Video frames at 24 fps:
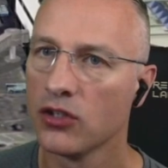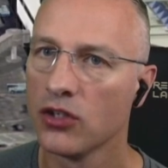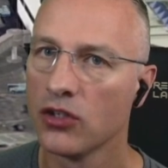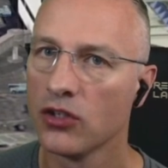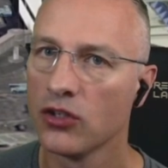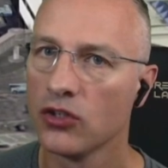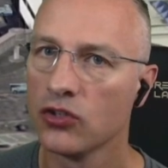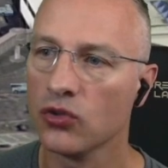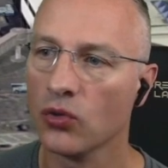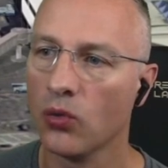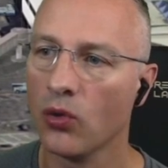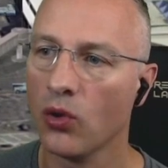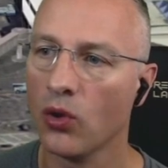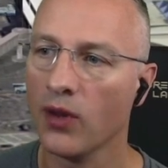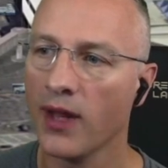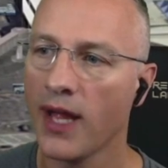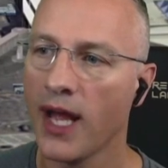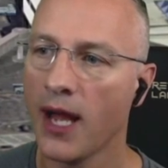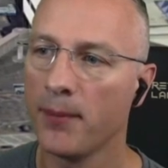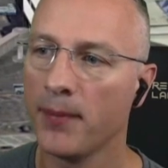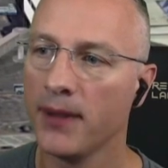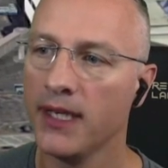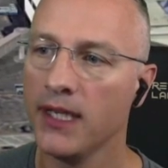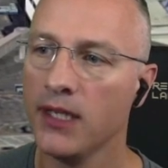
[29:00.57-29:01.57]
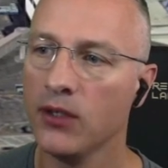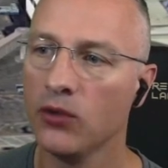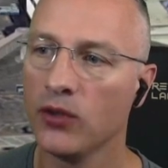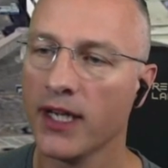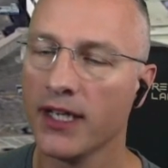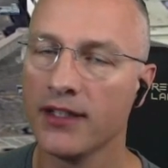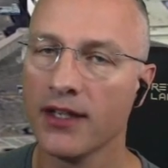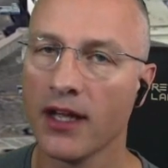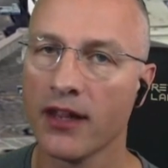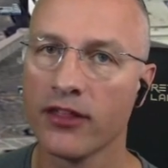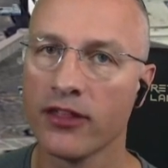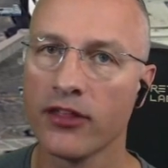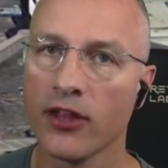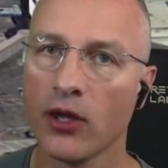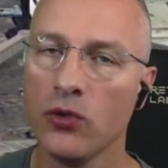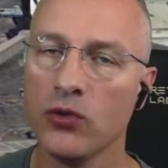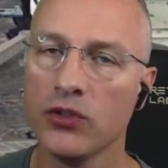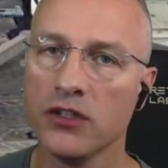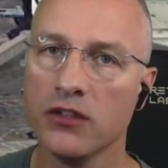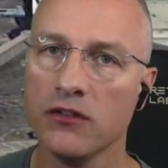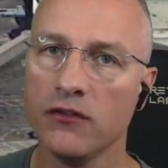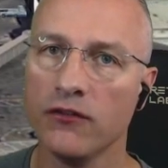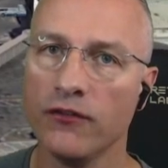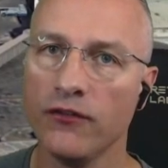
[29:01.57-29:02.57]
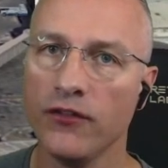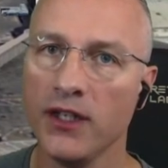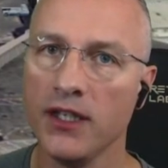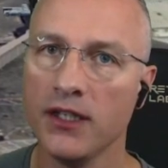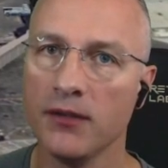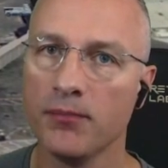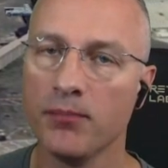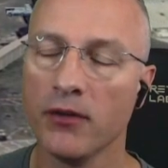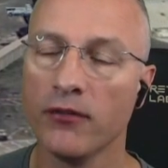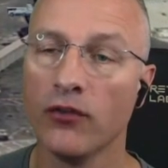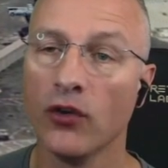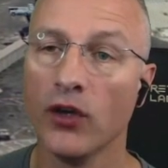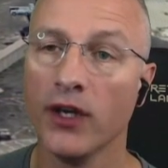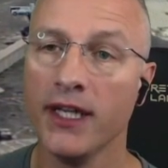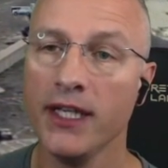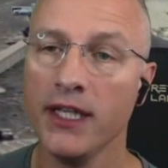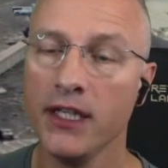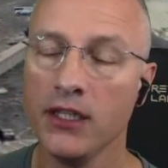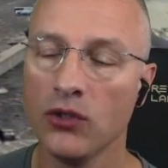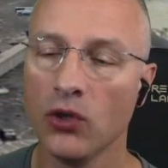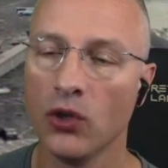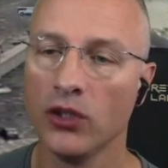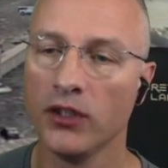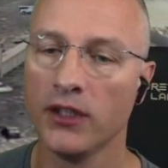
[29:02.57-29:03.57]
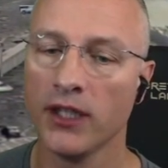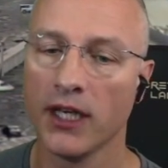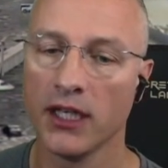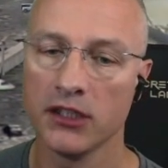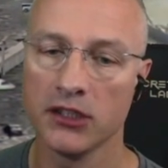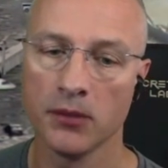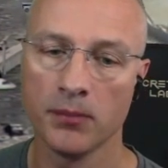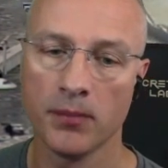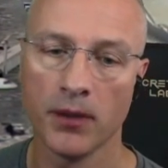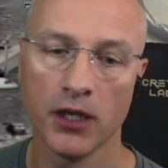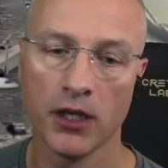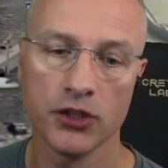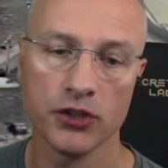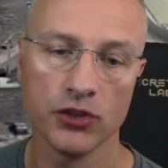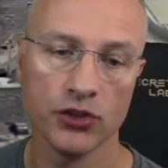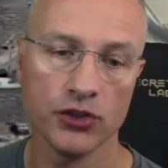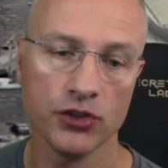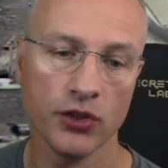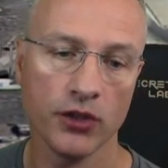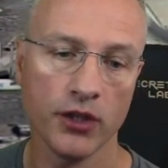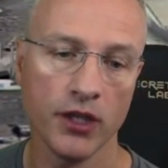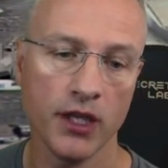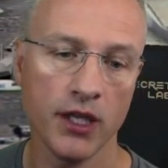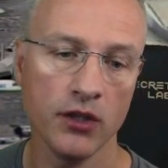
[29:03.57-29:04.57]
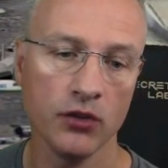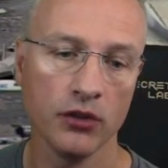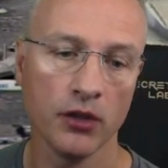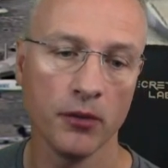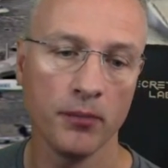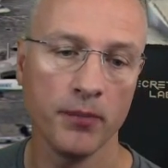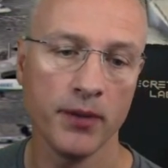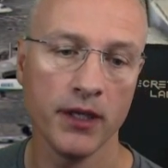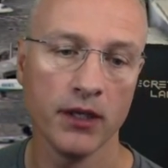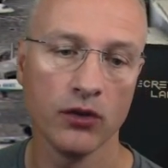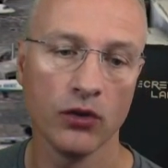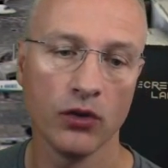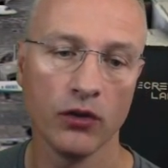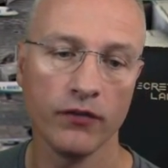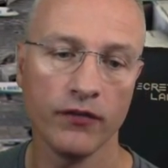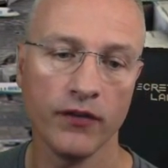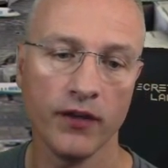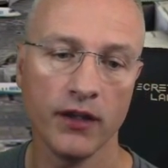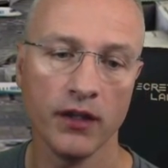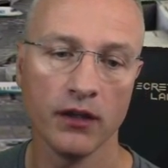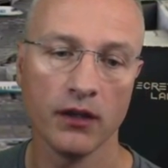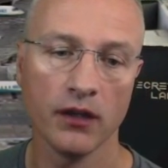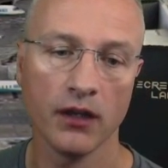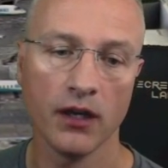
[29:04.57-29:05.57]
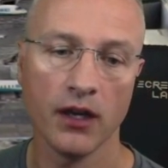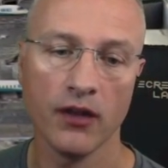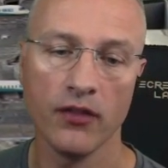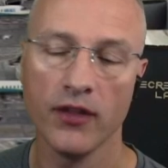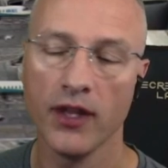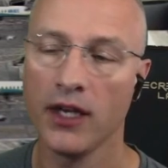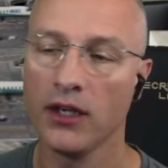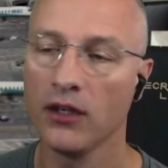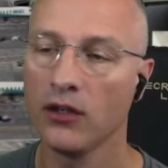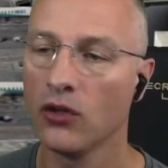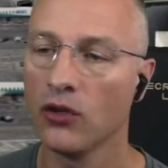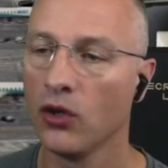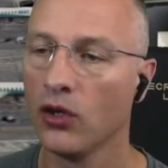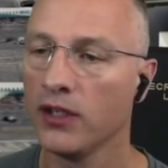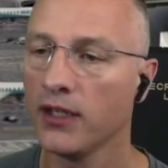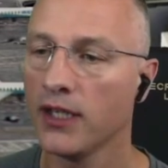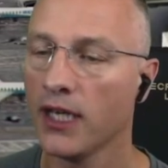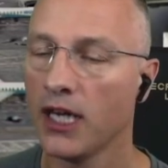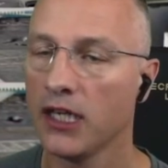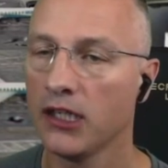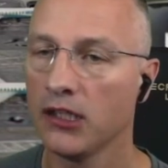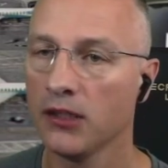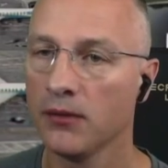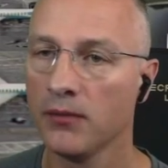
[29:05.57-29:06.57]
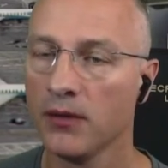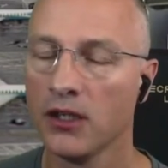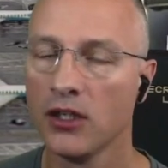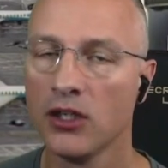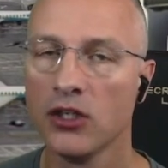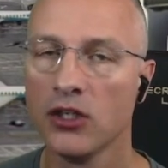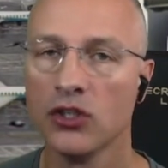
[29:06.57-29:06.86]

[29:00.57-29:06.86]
So what will happen, he'll get to 1000 feet before he contacts departure, so he'll appear off here and then contact him.